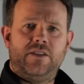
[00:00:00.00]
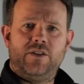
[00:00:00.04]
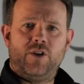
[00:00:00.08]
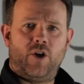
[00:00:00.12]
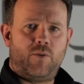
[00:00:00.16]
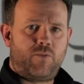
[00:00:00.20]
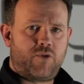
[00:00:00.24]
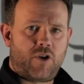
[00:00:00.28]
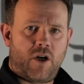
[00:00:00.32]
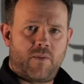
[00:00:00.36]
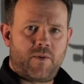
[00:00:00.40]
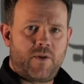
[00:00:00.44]
No
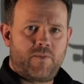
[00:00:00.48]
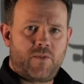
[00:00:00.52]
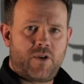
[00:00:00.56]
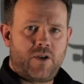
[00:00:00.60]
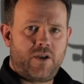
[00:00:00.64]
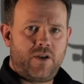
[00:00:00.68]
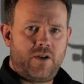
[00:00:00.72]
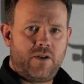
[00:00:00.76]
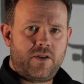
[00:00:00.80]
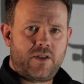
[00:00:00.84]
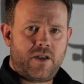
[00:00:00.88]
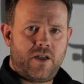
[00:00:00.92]
problem to
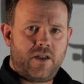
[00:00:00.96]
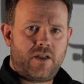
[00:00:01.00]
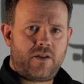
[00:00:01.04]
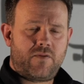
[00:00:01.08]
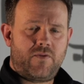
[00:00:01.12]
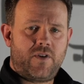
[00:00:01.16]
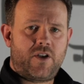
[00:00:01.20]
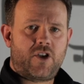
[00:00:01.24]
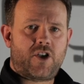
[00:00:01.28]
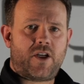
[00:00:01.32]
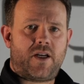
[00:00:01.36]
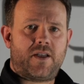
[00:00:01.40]
use it.
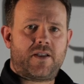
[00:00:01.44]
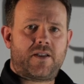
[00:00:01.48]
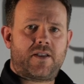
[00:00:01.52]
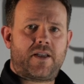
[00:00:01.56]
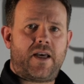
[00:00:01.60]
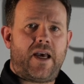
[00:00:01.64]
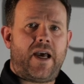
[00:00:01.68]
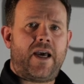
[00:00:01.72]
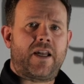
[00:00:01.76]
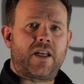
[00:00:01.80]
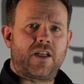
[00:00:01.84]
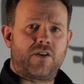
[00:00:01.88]
We just
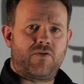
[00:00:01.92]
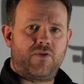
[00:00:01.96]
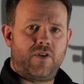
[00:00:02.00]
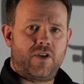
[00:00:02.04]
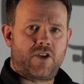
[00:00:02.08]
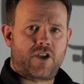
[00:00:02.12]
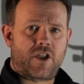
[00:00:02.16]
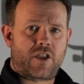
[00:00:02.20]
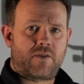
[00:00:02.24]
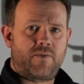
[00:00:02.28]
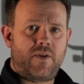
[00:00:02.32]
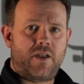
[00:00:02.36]
added features.